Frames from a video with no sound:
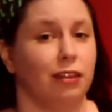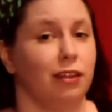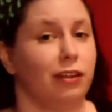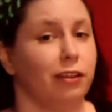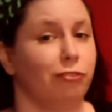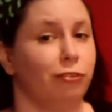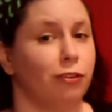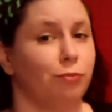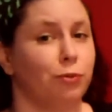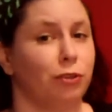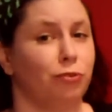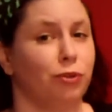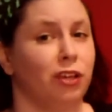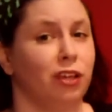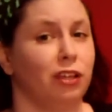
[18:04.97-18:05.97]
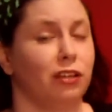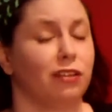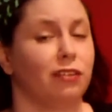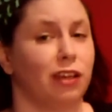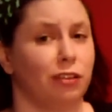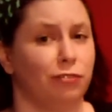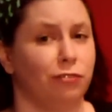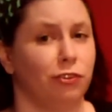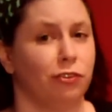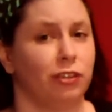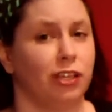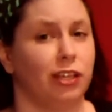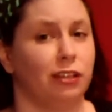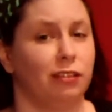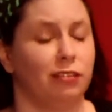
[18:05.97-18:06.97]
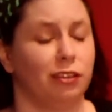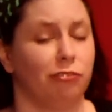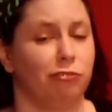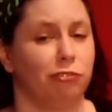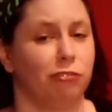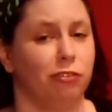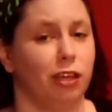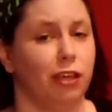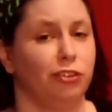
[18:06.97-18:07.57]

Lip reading: the difference between South Florida and Central,